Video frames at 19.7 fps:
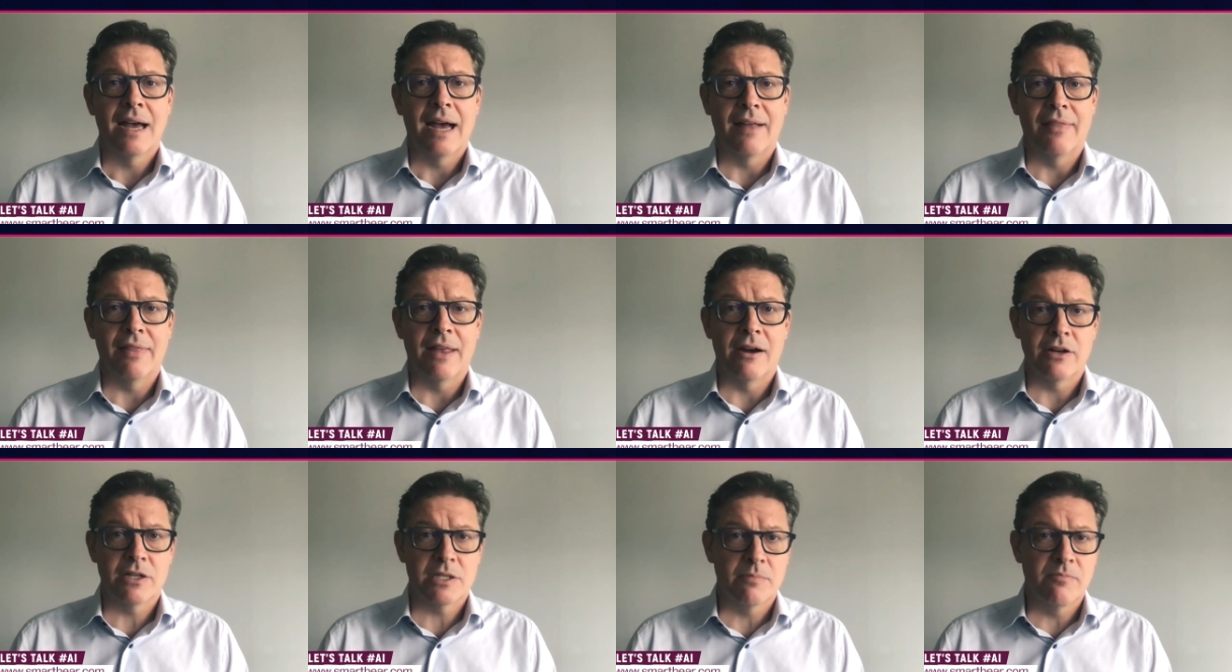And
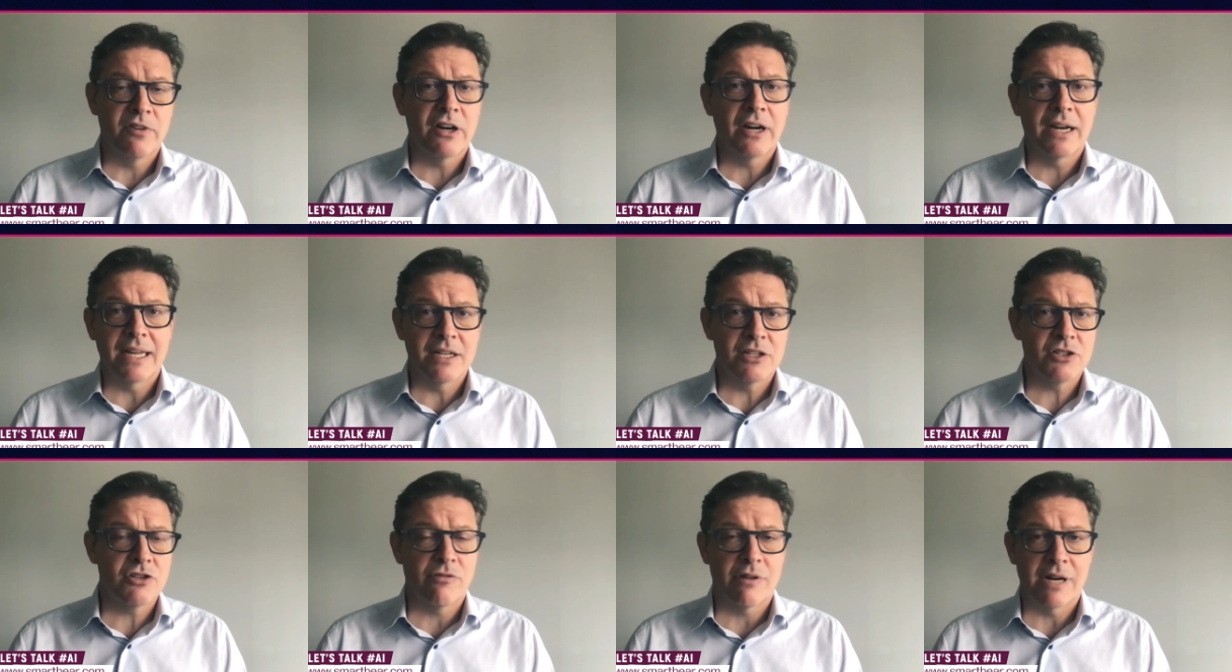there are some very
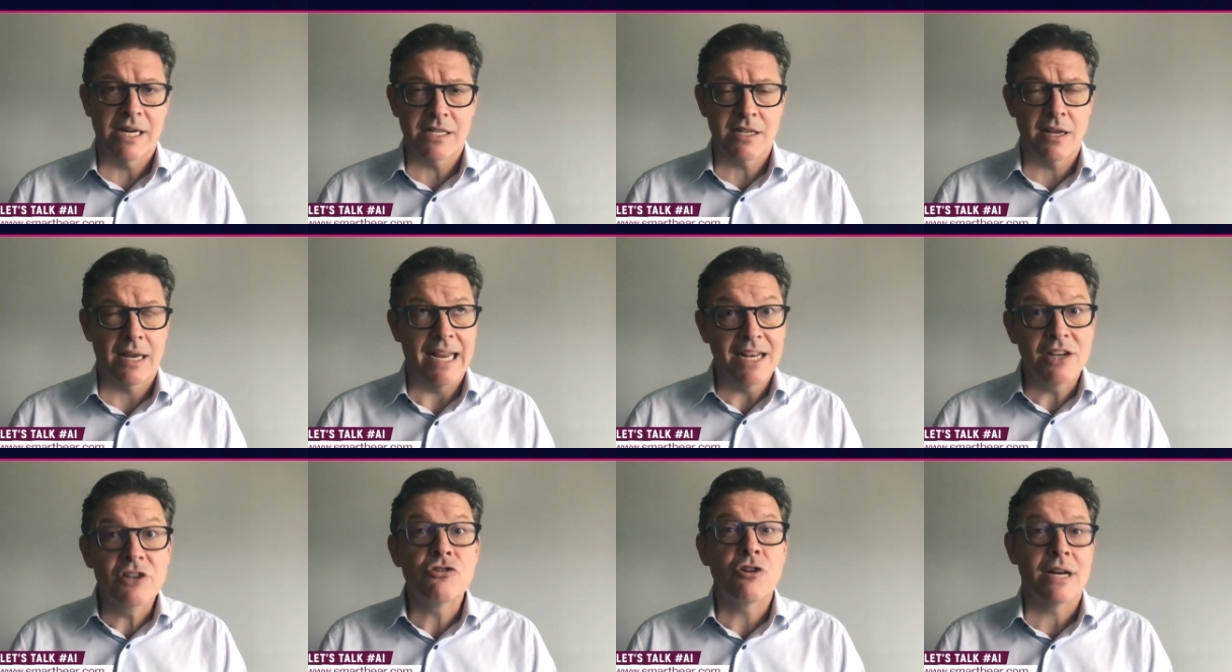inter
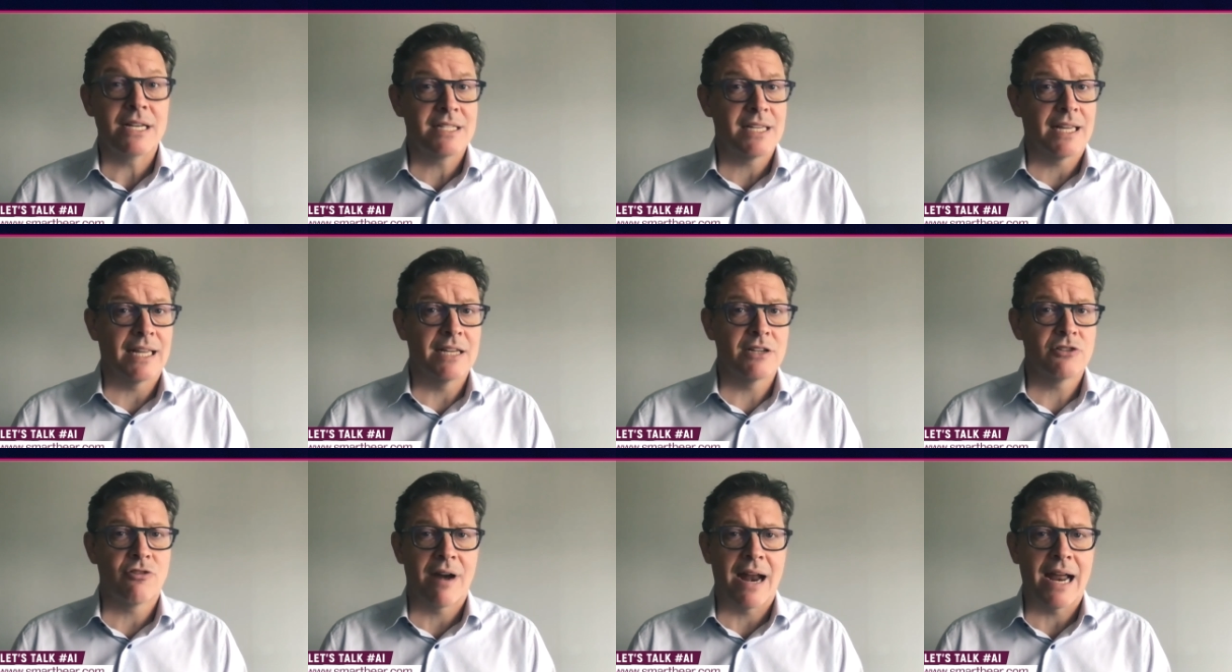interesting
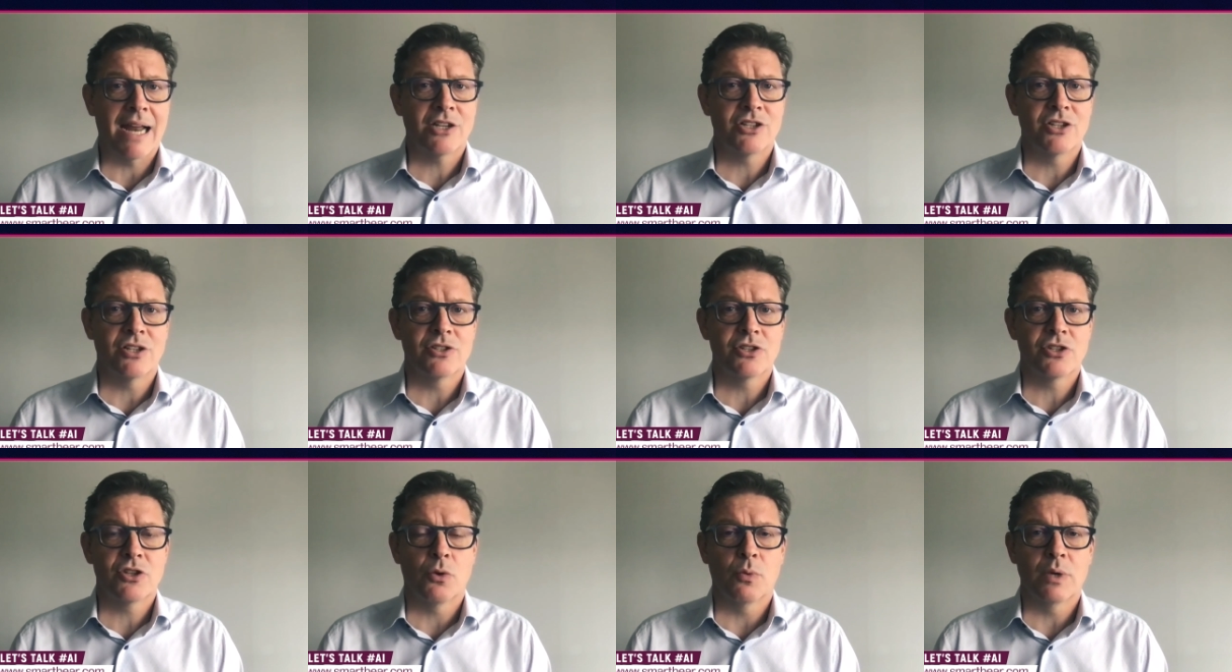
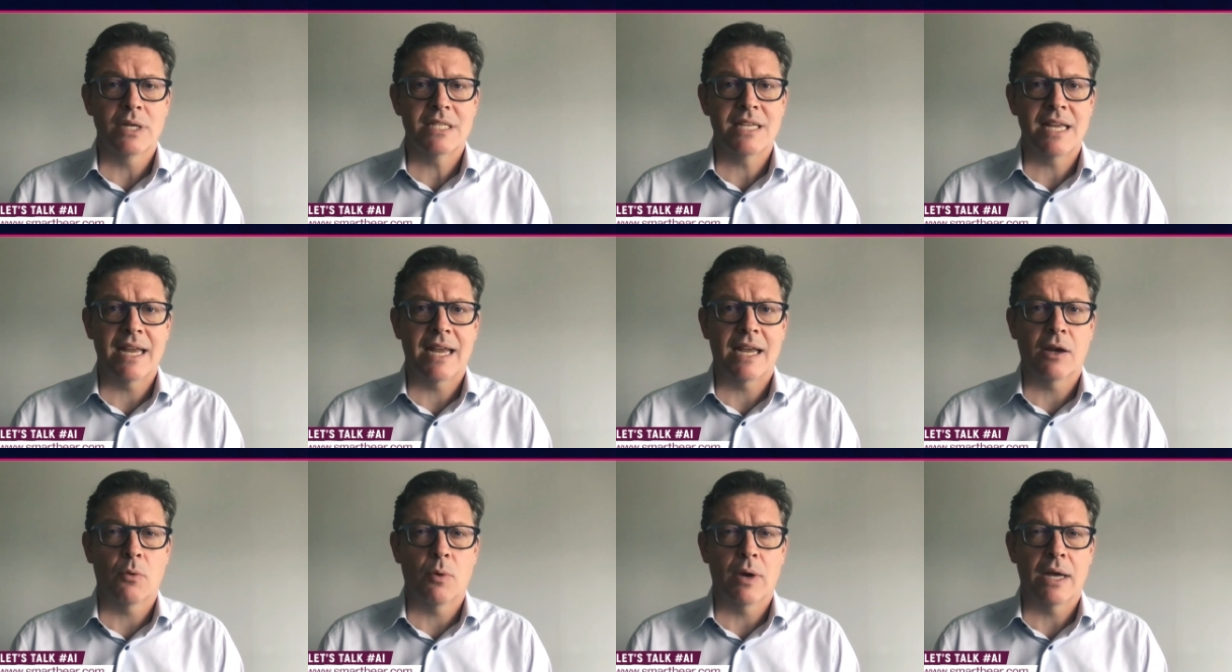interactions that we're
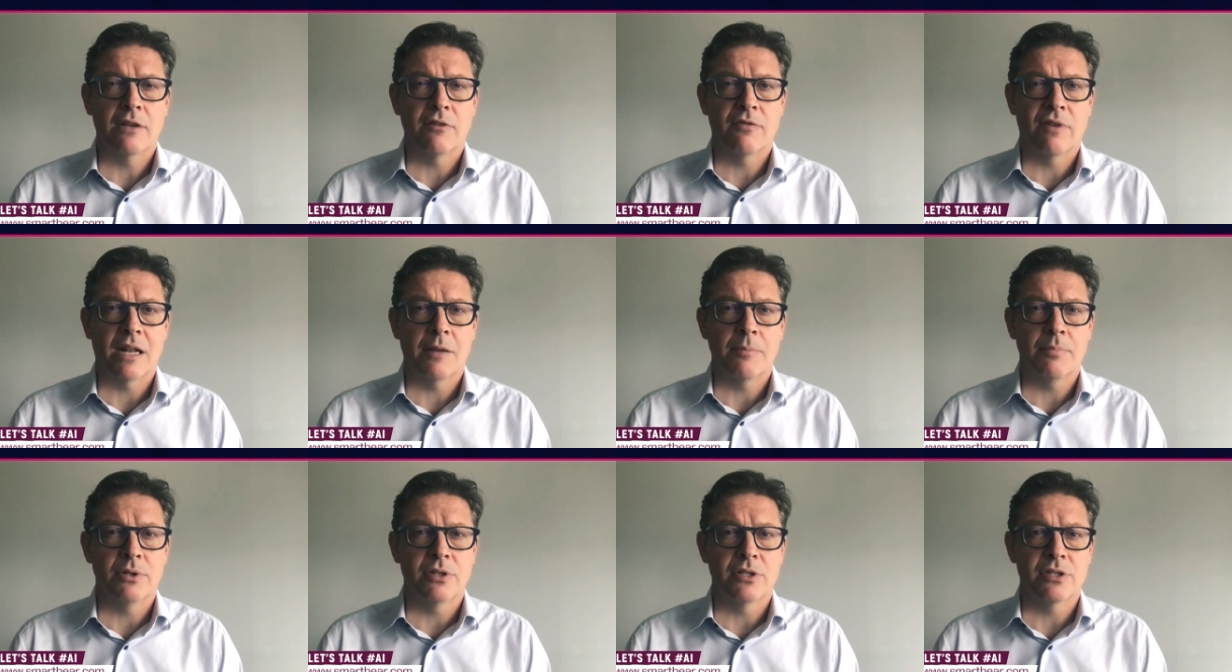seeing where
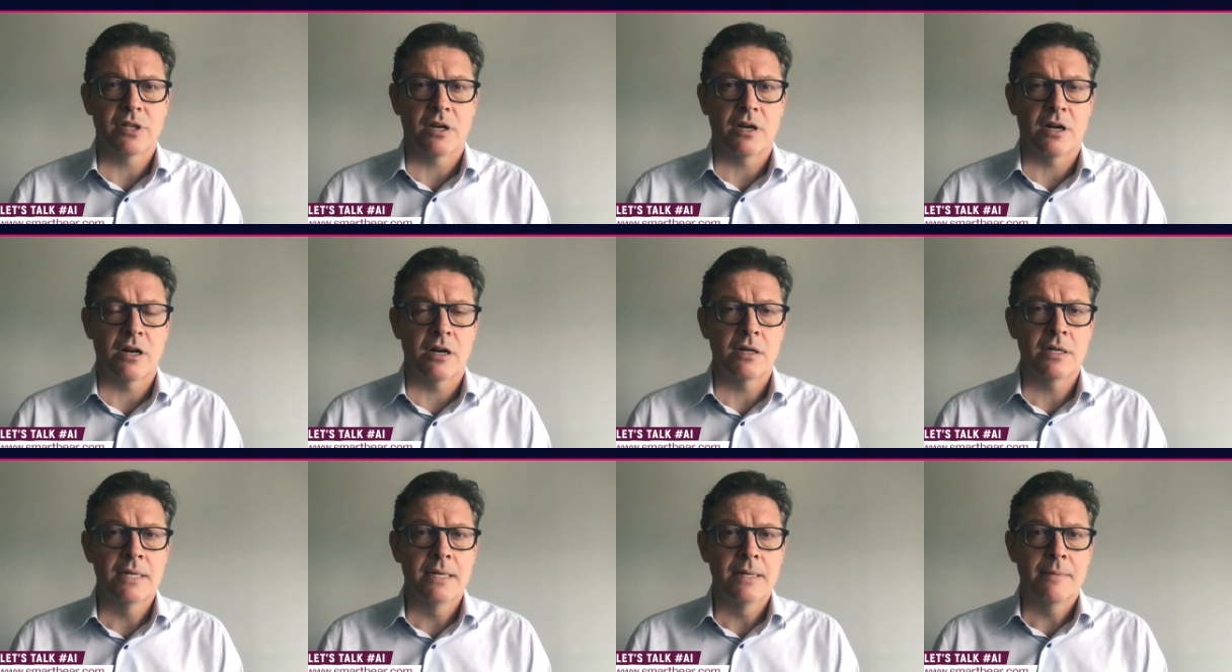developers
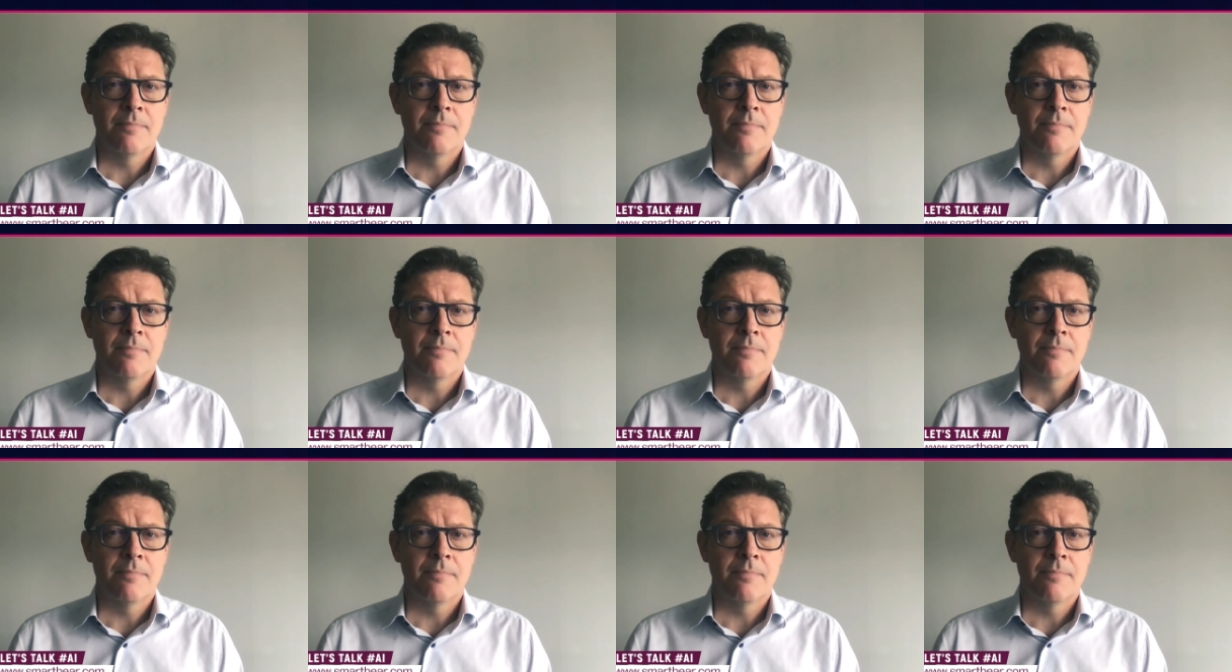are